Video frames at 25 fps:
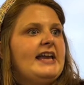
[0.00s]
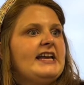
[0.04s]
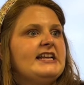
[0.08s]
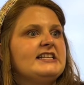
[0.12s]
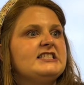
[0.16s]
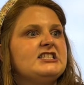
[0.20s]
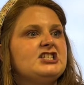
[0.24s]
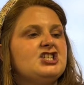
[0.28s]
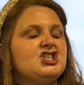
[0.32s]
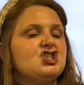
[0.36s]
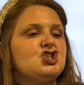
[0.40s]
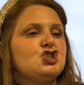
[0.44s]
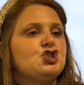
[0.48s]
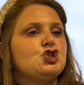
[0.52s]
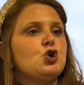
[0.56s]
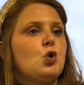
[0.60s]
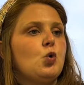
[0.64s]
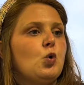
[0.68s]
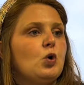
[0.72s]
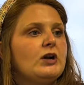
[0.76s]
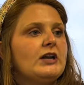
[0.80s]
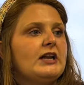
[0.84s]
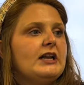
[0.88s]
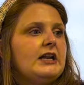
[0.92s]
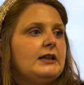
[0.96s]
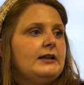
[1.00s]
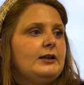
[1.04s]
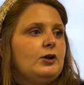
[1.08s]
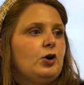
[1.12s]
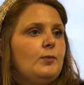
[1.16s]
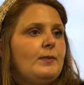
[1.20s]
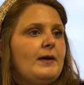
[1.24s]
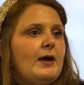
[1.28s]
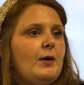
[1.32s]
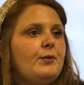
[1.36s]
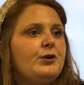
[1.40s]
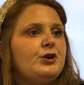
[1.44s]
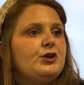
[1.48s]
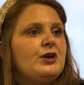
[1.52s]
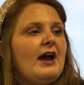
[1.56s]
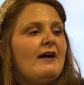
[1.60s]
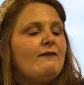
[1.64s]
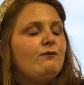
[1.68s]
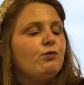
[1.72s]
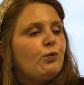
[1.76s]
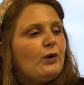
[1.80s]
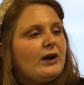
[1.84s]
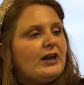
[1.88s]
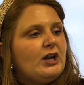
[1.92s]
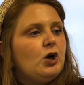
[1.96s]
It's distorted a little bit when you
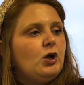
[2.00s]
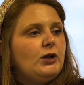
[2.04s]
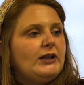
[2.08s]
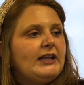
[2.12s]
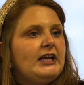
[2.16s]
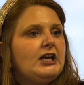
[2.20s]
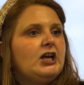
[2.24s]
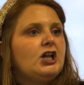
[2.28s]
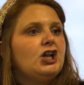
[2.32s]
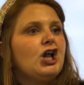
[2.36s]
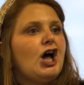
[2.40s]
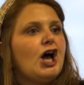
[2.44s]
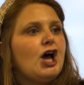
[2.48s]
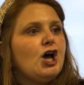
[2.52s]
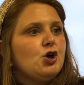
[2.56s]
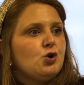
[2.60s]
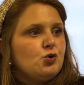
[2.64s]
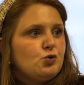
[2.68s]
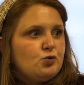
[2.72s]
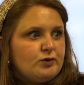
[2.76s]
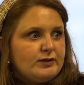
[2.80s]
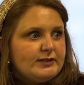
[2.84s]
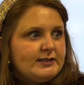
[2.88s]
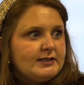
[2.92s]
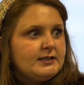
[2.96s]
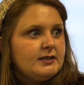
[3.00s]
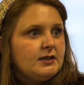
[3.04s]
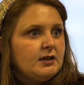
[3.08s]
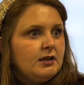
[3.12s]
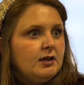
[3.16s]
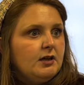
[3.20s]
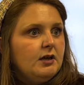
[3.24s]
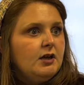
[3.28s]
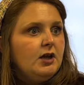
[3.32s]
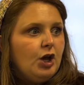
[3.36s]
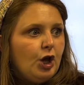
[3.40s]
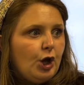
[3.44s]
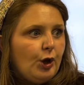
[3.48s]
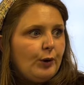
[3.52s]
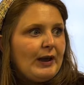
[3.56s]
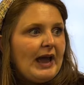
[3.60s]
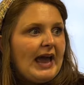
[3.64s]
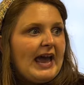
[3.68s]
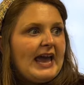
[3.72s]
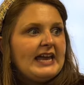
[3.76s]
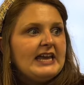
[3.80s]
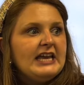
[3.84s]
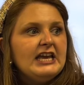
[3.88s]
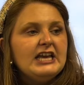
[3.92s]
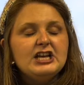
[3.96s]
have wrinkly clothes,
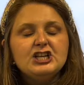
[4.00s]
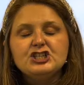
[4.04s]
okay?